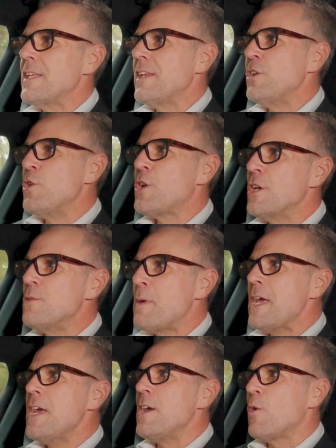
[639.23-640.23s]
you can
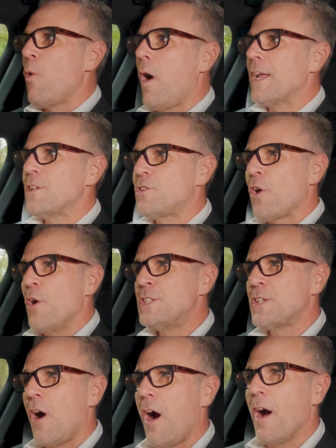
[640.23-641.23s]
be quite
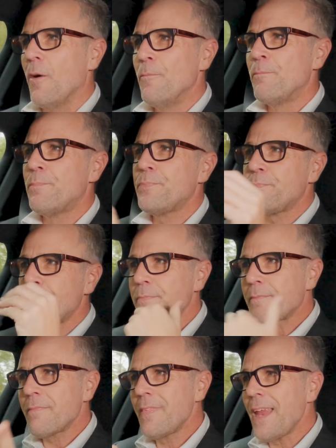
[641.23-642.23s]
docile,
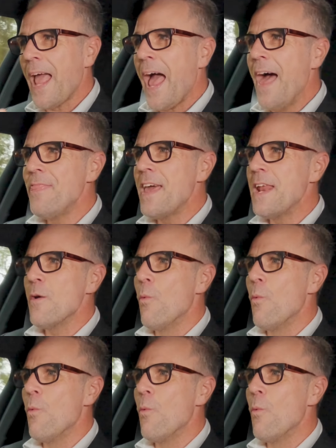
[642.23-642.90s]
and then it